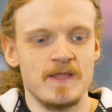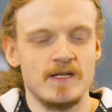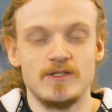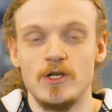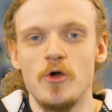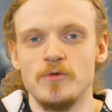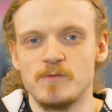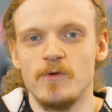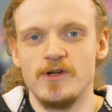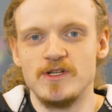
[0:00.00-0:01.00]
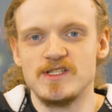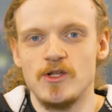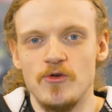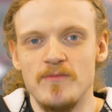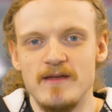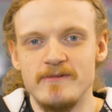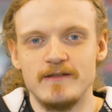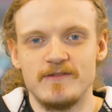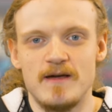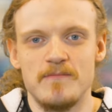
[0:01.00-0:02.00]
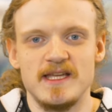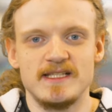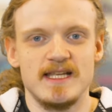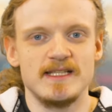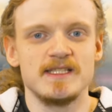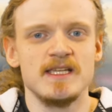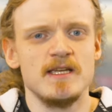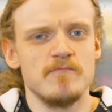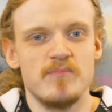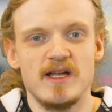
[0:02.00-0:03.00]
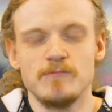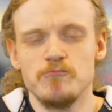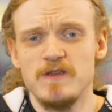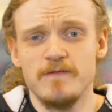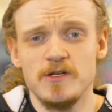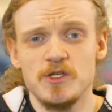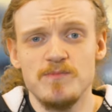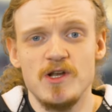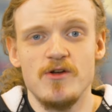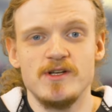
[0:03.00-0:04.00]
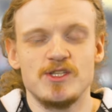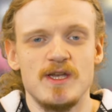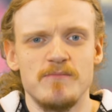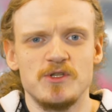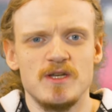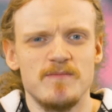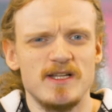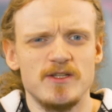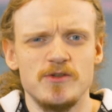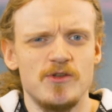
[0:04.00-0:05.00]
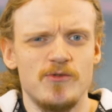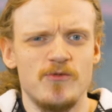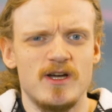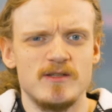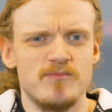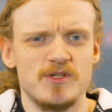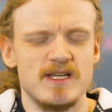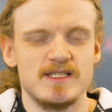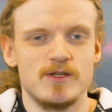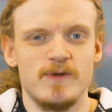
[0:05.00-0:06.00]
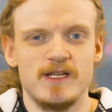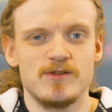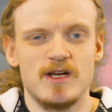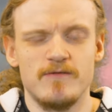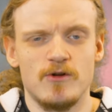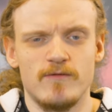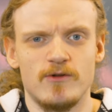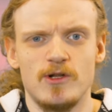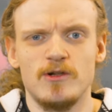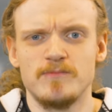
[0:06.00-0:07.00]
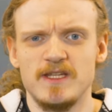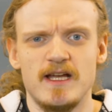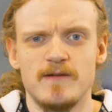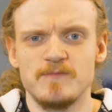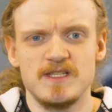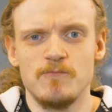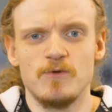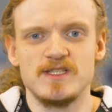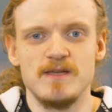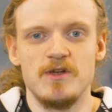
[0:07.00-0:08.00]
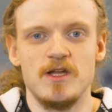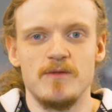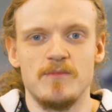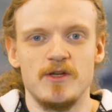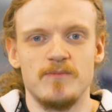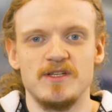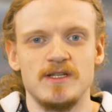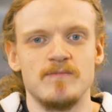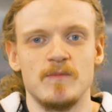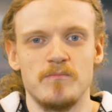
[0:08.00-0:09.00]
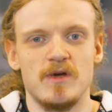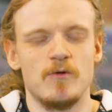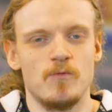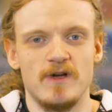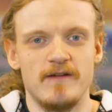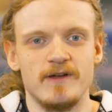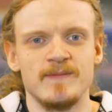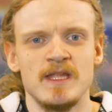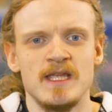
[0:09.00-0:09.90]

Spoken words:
the lows weren't as low, maybe, if that makes sense. But he finished below in the championship. I don't know who I'd put as the quicker driver overall. They are somewhat similar in my opinion, but whatever.